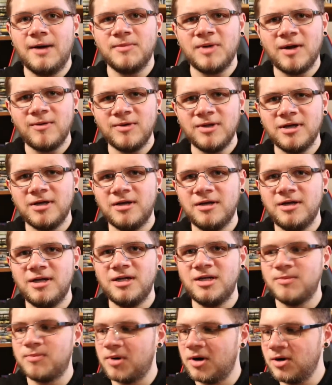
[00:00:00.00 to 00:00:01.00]
I'm not really going to
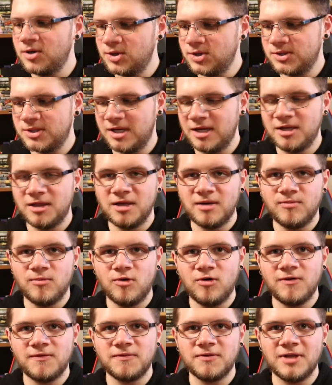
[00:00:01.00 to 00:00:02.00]
need to purchase anything
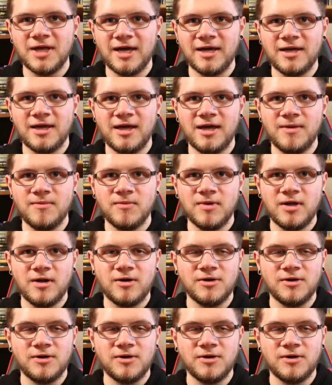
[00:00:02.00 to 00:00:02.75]
more for that game.